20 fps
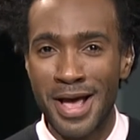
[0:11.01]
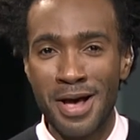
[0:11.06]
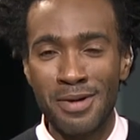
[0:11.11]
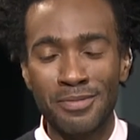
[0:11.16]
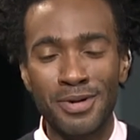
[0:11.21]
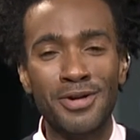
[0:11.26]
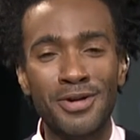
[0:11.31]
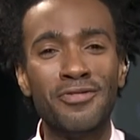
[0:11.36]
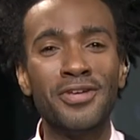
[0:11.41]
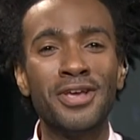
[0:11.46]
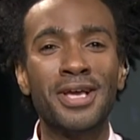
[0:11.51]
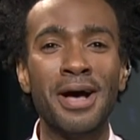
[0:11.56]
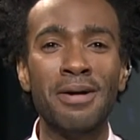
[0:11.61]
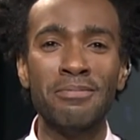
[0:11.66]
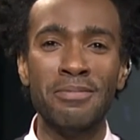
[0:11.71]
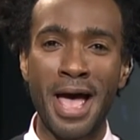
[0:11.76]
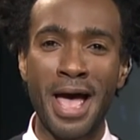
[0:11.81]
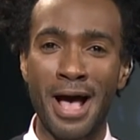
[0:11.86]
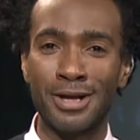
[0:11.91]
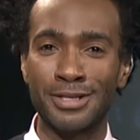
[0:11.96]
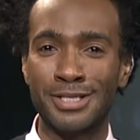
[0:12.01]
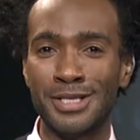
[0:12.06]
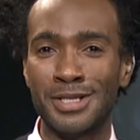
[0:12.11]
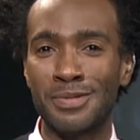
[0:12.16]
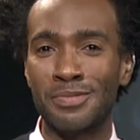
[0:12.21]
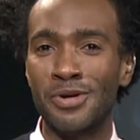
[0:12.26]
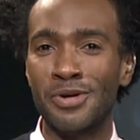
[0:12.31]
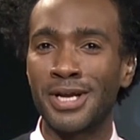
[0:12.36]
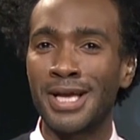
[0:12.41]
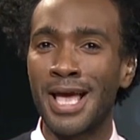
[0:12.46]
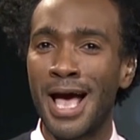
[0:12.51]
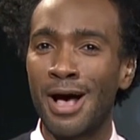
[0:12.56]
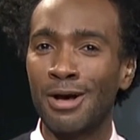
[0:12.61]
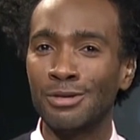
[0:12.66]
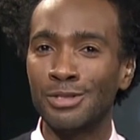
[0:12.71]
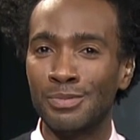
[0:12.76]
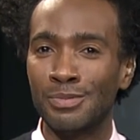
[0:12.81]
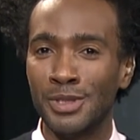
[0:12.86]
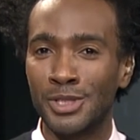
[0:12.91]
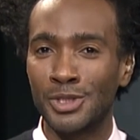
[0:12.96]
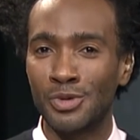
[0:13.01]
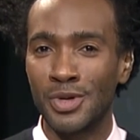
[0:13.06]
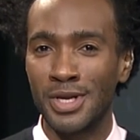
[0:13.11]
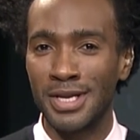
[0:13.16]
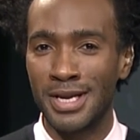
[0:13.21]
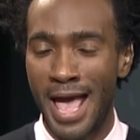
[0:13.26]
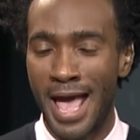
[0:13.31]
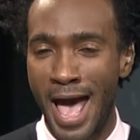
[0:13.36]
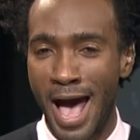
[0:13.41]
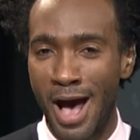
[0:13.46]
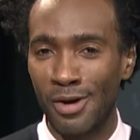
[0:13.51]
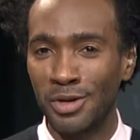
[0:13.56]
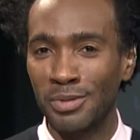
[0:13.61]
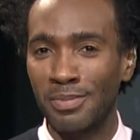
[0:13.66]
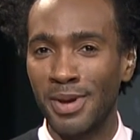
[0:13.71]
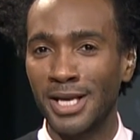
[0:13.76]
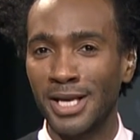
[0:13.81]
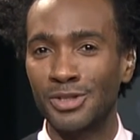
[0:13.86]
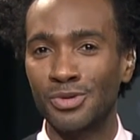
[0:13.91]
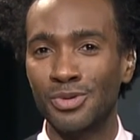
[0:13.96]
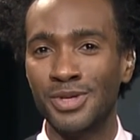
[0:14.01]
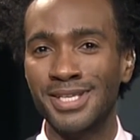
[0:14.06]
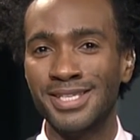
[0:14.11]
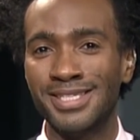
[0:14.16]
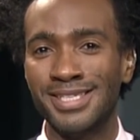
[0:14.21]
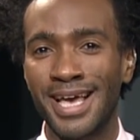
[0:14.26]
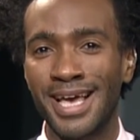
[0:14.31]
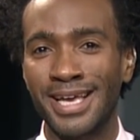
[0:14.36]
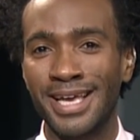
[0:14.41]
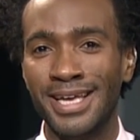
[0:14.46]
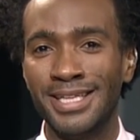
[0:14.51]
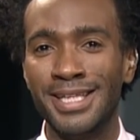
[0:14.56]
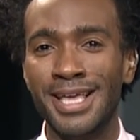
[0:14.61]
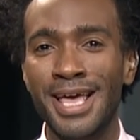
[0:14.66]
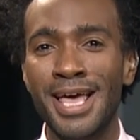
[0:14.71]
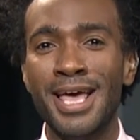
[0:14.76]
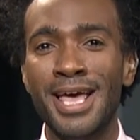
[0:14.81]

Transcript: but if you come down to the BRIC House between now and May 22nd,